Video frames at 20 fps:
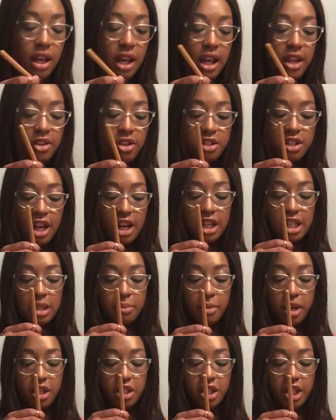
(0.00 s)
And there's not as
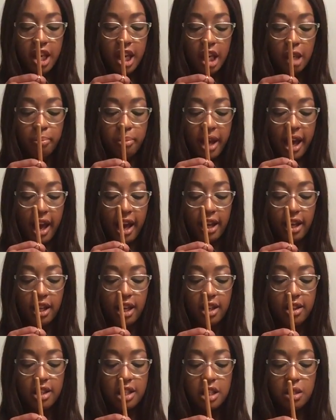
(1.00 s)
much kickback
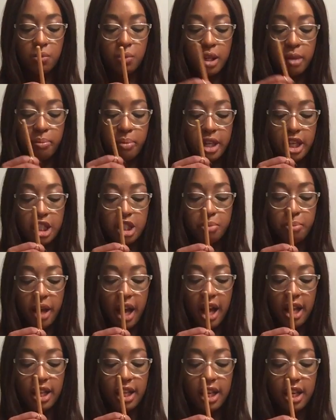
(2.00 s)
in the Sweet Peach
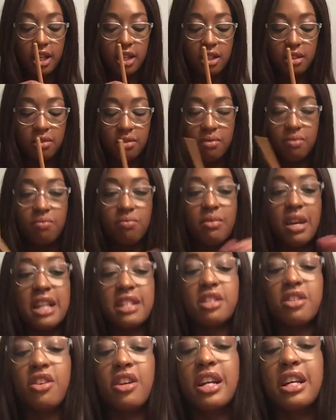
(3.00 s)
palette
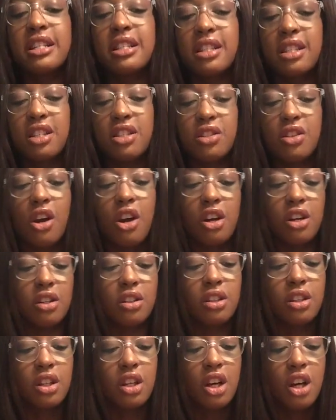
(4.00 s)
as there is in the
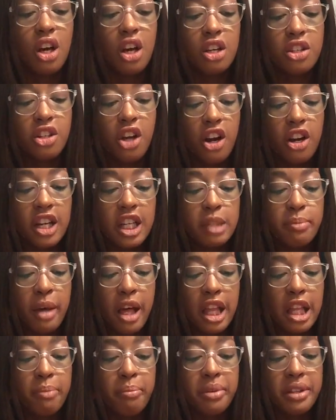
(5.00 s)
Tarte's
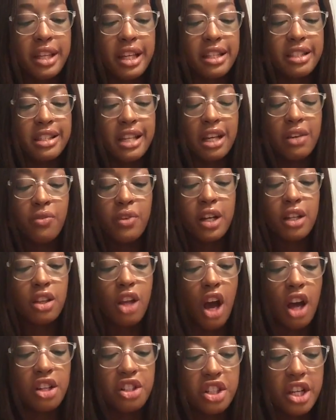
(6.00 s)
palette, but they did
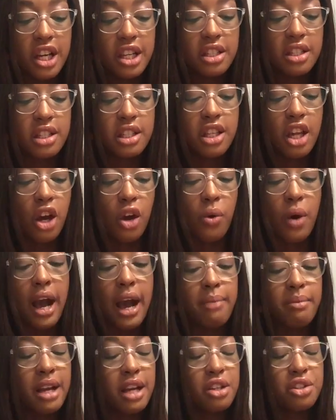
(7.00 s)
relaunch it, so
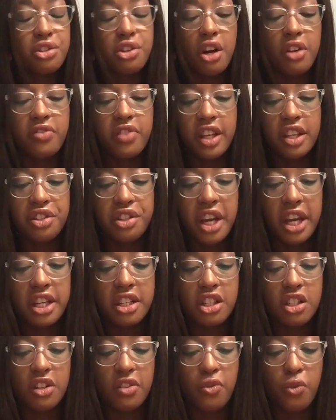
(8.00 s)
I'm not sure if they
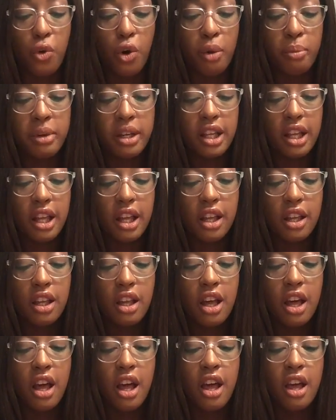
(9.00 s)
changed the formula.
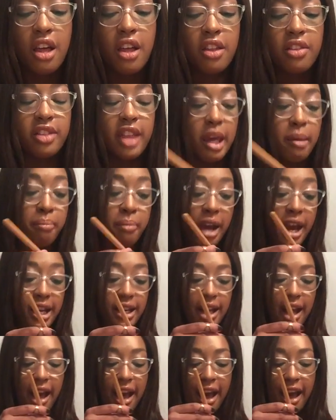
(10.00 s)
They
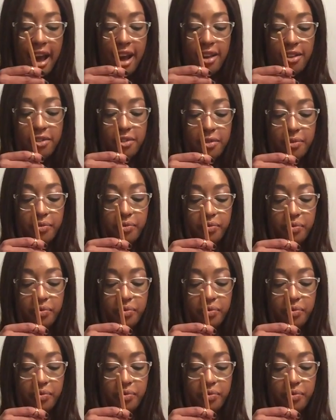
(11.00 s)
might have.